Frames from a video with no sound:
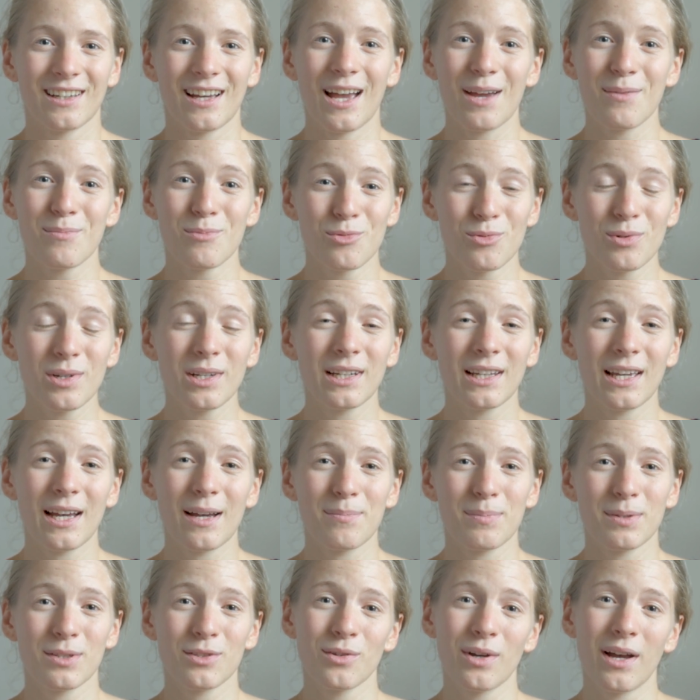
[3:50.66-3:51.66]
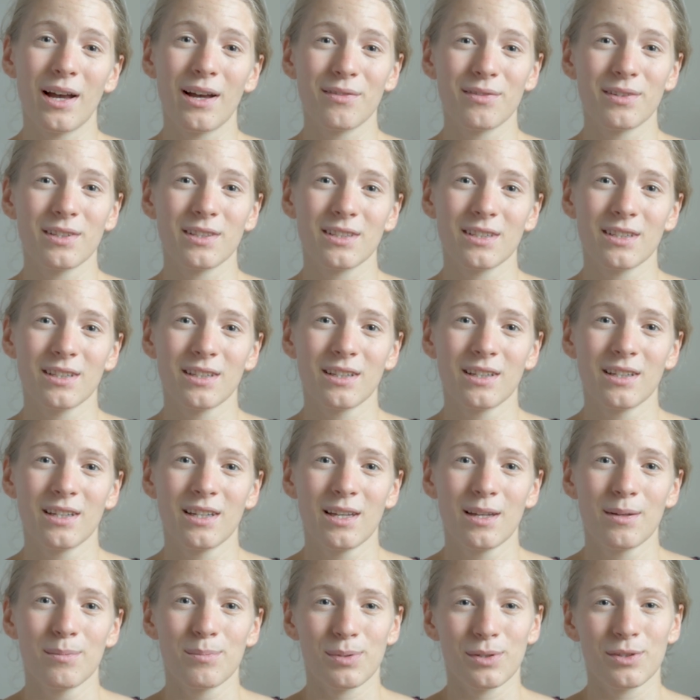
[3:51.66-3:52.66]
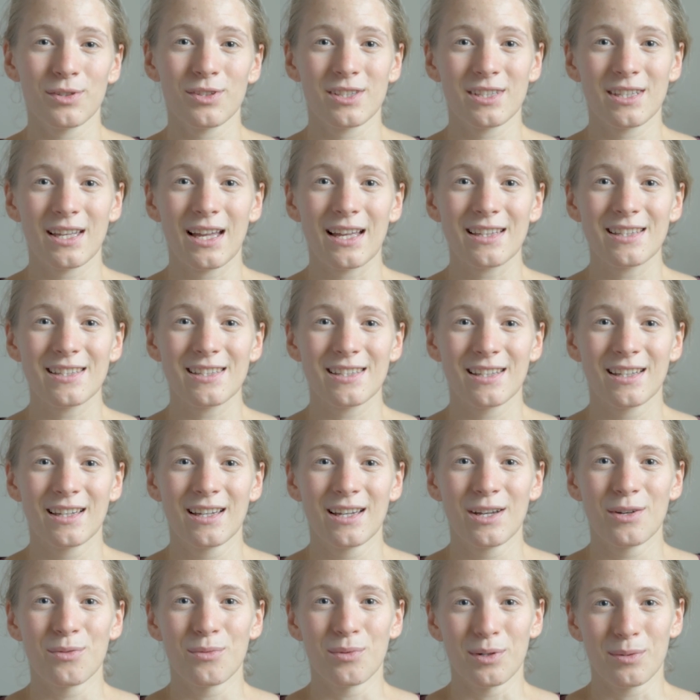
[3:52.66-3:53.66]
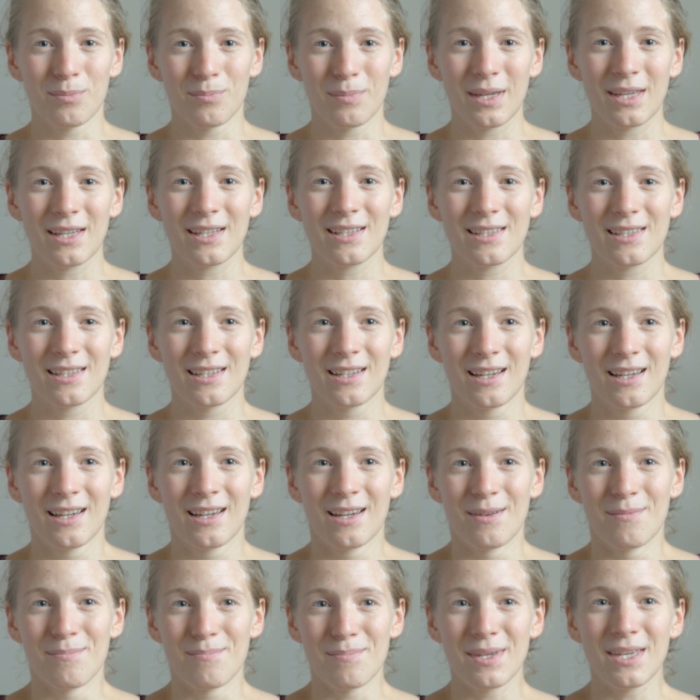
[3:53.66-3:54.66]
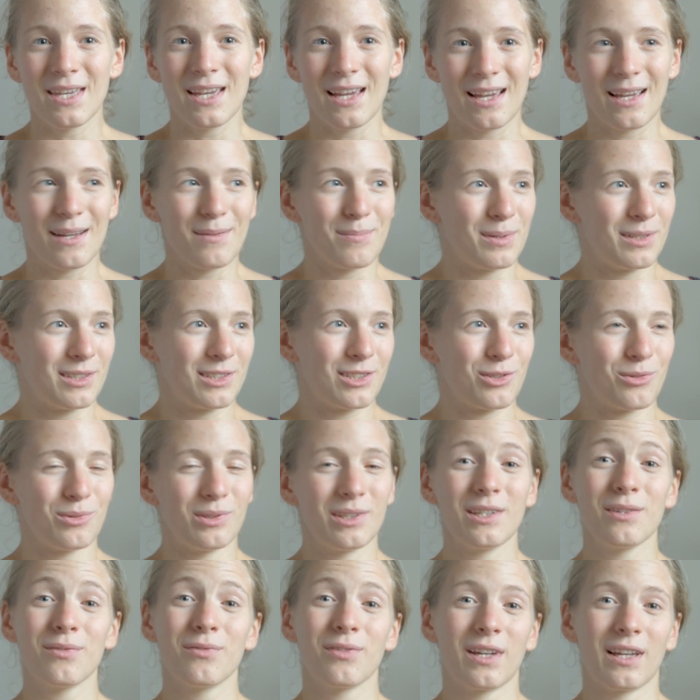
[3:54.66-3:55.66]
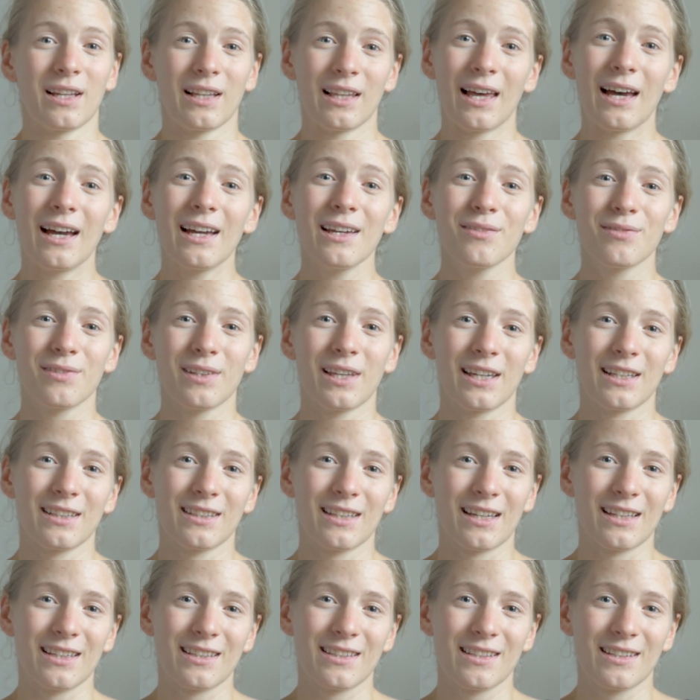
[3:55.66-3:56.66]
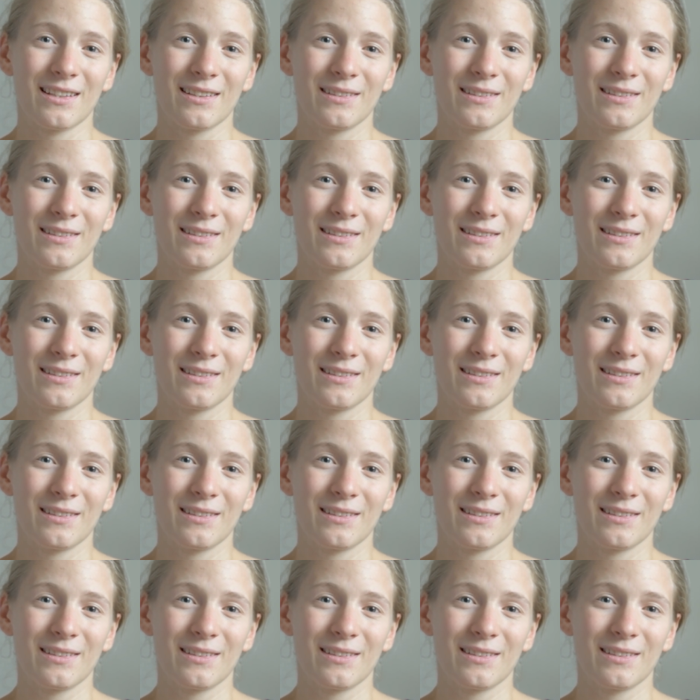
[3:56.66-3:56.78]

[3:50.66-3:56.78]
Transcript: I'm really happy to have it because that's what makes me able to live a life like that.